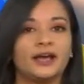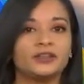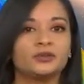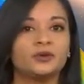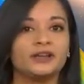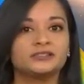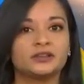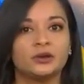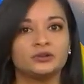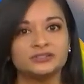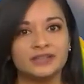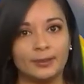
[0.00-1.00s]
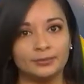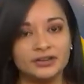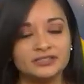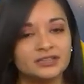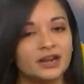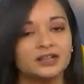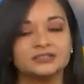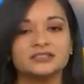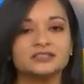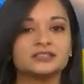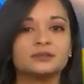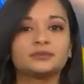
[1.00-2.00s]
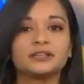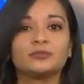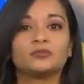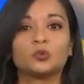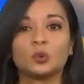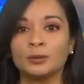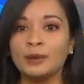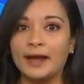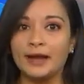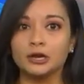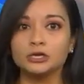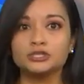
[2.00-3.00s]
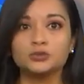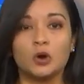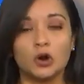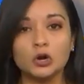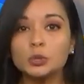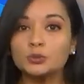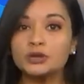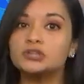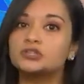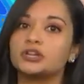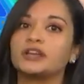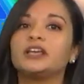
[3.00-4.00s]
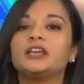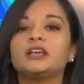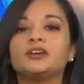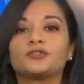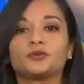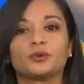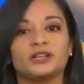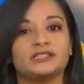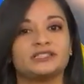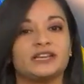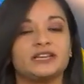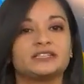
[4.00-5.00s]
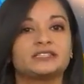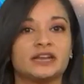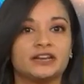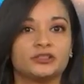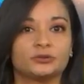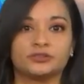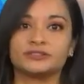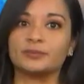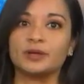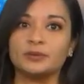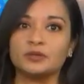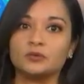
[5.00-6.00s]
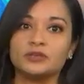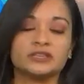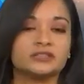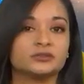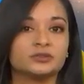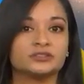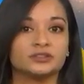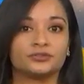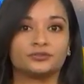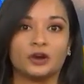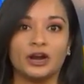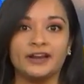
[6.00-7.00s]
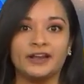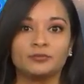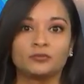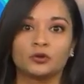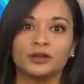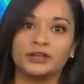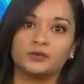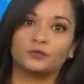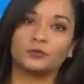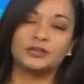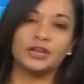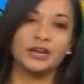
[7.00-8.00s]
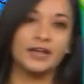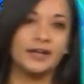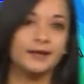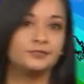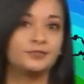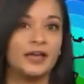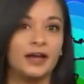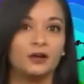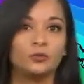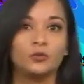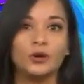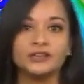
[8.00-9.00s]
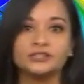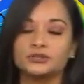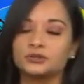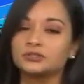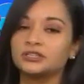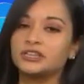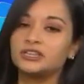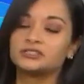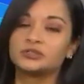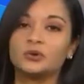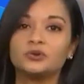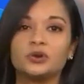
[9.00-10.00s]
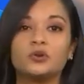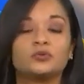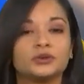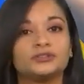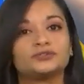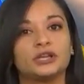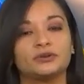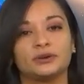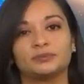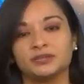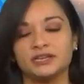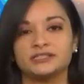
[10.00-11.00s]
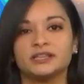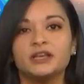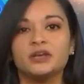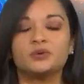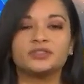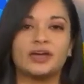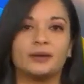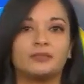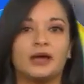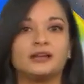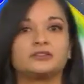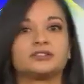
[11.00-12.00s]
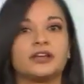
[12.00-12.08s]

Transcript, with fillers: out of the west coast. That brings in unseasonably warm air to our region for Wednesday, extending through this upcoming weekend. So this is Friday morning. We kind of have that westerly zonal wind flow in place with that mild